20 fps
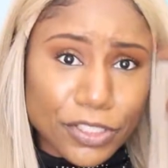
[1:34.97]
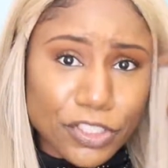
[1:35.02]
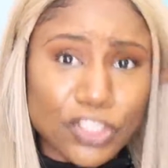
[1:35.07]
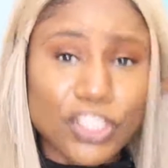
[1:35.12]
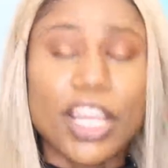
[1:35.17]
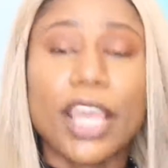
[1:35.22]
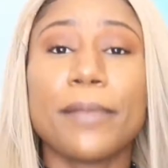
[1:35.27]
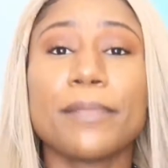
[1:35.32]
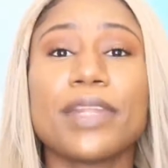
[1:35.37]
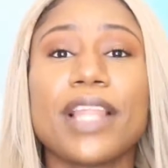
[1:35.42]

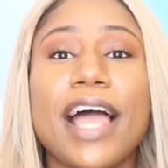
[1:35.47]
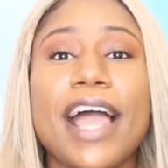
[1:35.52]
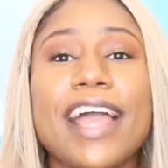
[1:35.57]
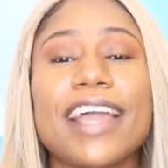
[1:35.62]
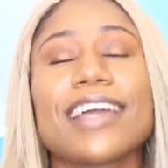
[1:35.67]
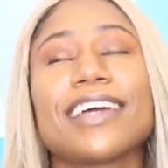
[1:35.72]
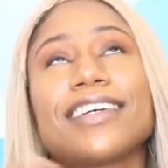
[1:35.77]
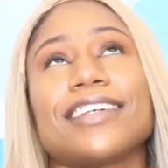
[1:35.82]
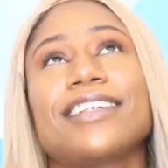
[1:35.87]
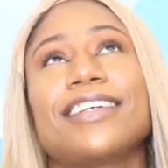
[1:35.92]
jet
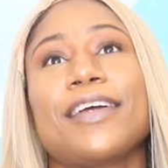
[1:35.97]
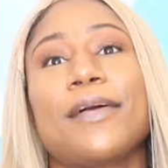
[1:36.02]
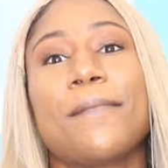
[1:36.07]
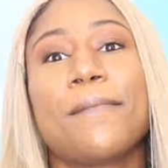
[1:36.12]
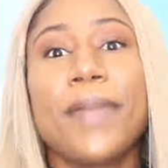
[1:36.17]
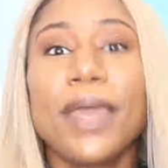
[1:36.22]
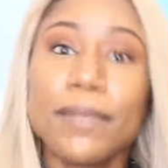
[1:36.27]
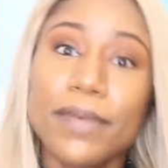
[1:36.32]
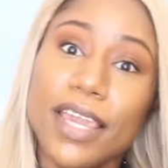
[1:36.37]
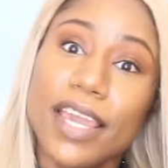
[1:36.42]
black
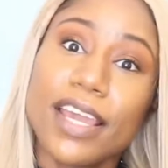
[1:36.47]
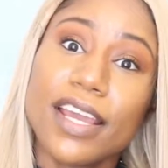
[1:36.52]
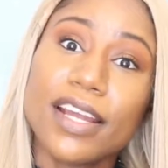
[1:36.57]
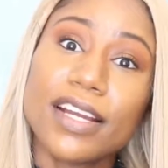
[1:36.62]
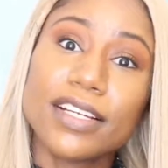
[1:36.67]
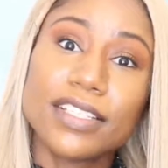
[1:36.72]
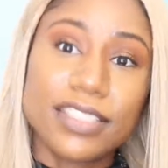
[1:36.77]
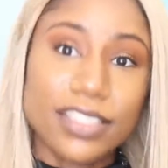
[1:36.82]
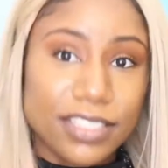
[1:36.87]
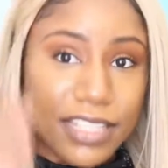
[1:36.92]
baby
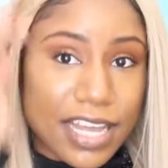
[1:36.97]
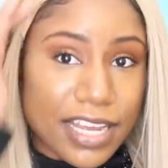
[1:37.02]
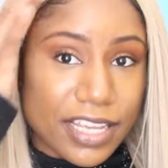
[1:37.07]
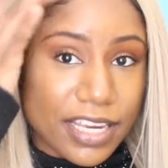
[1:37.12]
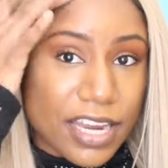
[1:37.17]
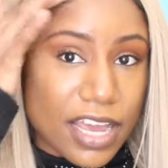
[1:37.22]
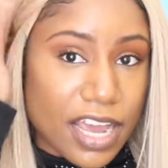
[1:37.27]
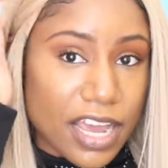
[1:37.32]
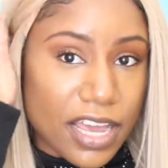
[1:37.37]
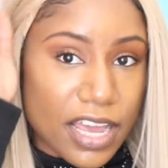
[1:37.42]
hairs, because I
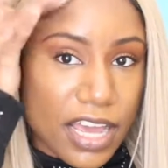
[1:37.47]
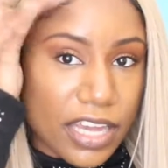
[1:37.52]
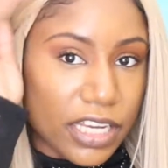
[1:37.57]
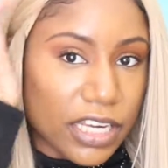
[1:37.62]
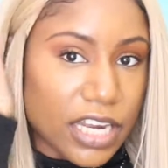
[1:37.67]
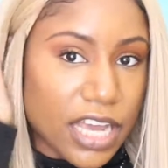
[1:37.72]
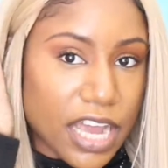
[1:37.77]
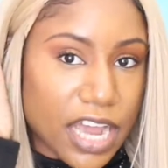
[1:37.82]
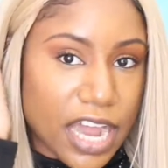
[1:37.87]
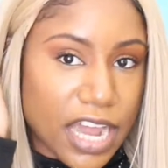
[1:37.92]
cannot
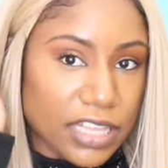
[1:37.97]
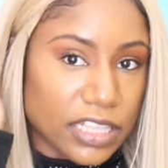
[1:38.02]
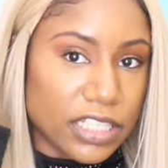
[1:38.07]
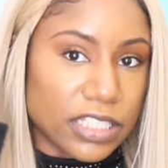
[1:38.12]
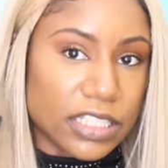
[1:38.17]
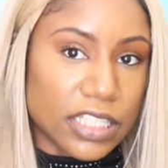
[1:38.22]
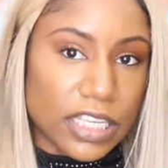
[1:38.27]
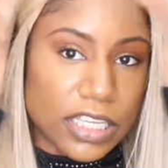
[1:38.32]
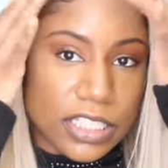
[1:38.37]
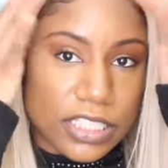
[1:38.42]
hide
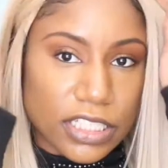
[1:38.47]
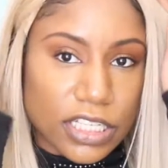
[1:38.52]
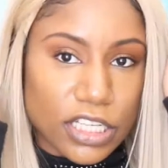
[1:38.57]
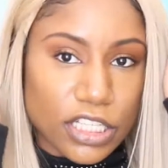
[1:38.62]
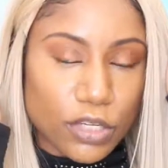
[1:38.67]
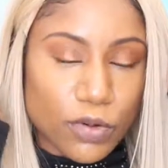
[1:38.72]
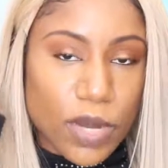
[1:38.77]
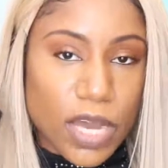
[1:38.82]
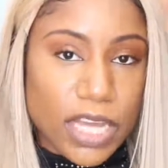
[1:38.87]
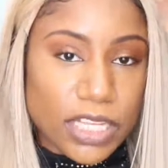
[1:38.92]
these things,
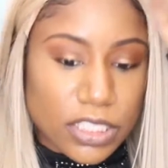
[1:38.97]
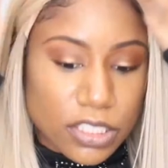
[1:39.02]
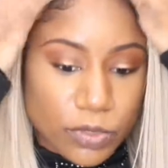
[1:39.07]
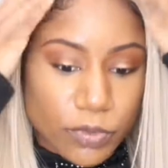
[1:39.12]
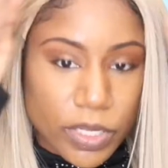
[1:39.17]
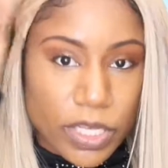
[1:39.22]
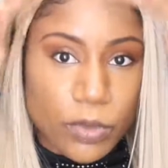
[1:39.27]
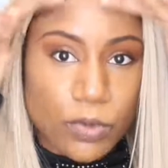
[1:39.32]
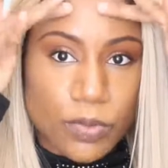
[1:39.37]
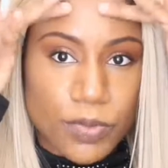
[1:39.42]
otherwise the
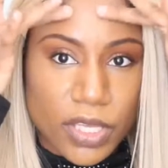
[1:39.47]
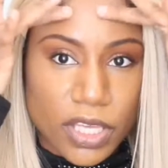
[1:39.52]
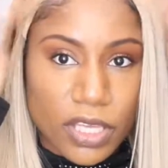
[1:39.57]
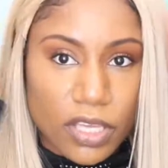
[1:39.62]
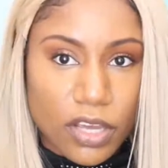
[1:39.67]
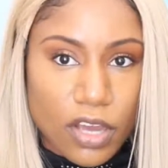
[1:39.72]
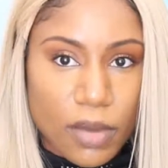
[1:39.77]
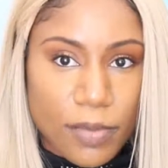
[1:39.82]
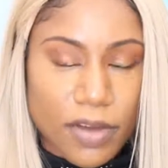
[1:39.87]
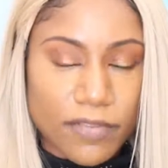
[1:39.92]
wig will
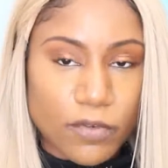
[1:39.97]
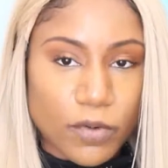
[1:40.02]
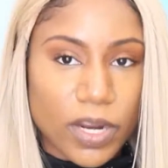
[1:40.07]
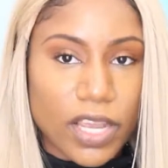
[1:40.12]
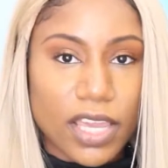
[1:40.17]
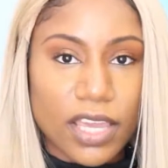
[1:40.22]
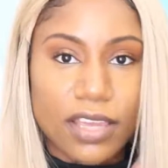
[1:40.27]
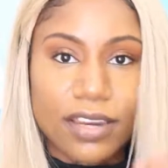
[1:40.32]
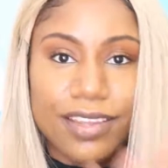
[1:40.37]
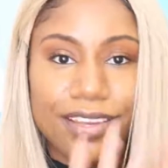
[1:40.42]
be on my
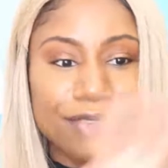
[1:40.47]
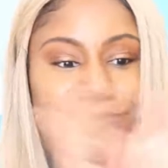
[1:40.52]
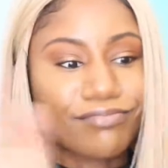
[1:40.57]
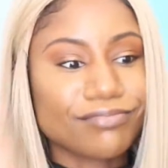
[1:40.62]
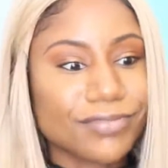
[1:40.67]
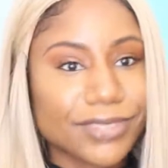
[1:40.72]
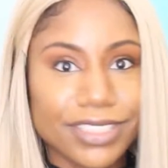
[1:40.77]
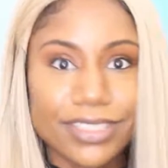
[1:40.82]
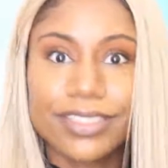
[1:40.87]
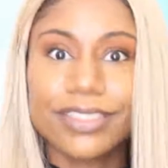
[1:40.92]
forehead and
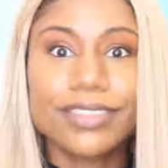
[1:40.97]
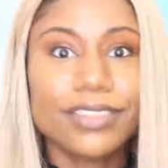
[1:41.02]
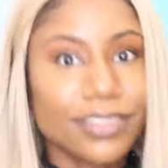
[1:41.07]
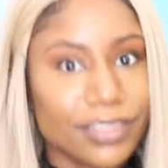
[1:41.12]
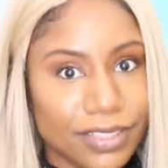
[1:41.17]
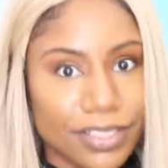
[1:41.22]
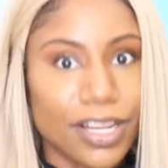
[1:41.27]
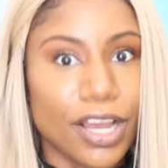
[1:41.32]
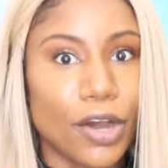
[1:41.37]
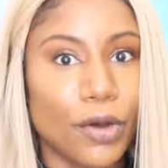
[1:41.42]

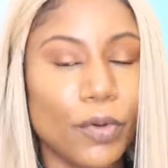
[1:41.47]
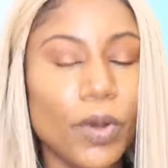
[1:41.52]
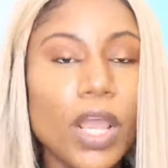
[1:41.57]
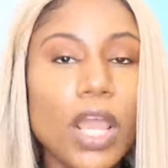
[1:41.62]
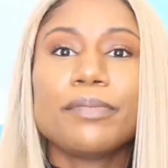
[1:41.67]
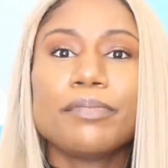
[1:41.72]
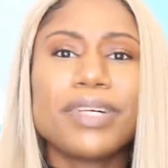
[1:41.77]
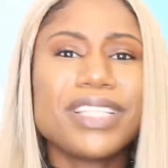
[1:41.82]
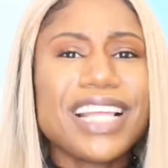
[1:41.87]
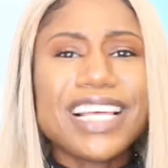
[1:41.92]
no.
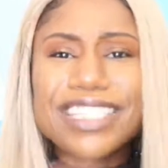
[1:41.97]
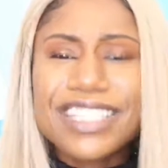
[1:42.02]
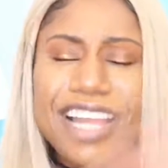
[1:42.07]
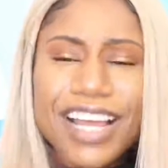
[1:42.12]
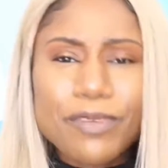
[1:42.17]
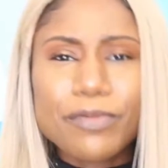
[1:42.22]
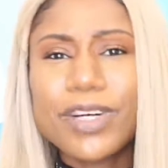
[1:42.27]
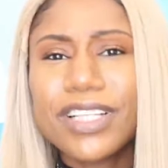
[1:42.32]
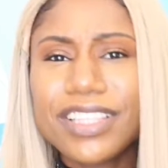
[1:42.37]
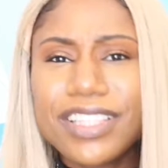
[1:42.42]
But that's
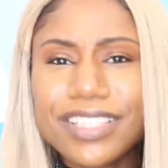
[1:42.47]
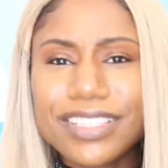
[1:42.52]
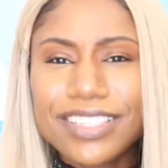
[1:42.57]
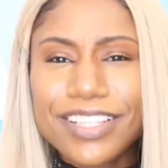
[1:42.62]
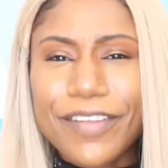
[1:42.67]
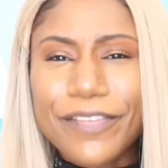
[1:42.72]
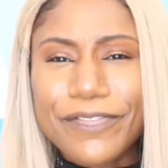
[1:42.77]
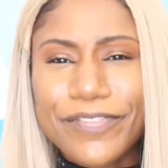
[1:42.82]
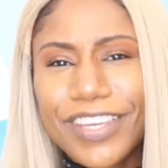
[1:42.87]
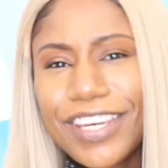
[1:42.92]
not what
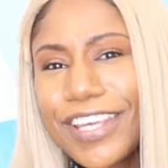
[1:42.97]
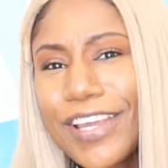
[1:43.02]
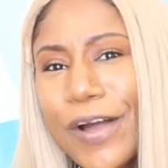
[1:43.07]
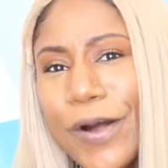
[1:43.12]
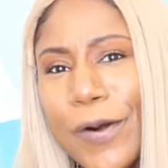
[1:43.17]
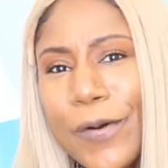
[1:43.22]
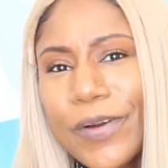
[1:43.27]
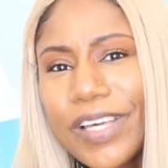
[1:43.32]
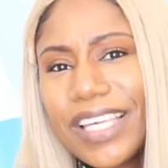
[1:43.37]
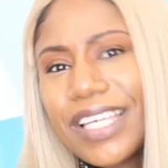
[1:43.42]
this
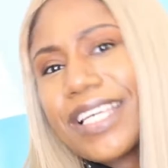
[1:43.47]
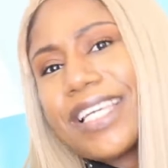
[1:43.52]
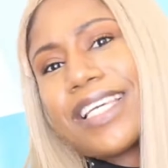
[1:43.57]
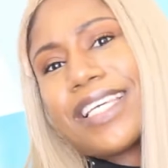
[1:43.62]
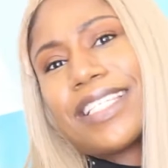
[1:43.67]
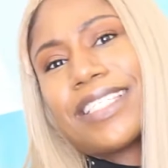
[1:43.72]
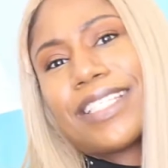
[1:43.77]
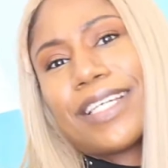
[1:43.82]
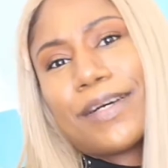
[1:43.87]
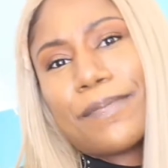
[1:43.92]
video
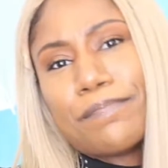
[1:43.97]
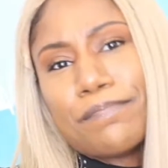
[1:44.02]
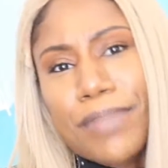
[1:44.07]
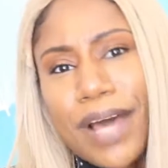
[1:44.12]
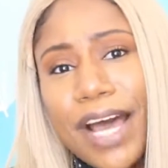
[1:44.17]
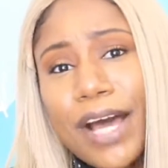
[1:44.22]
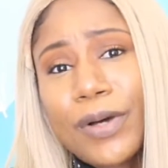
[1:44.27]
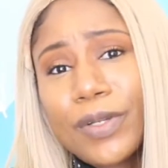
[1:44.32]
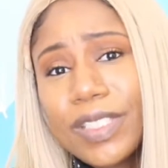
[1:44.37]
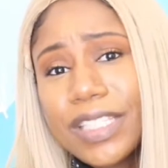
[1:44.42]
is
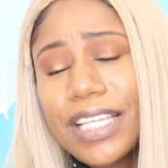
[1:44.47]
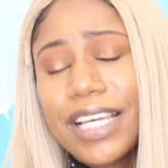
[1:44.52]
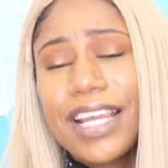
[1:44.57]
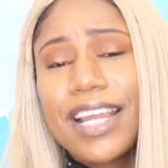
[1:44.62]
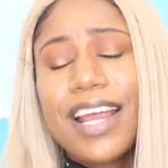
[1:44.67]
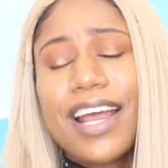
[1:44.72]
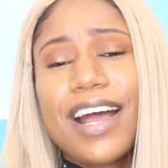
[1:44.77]
about.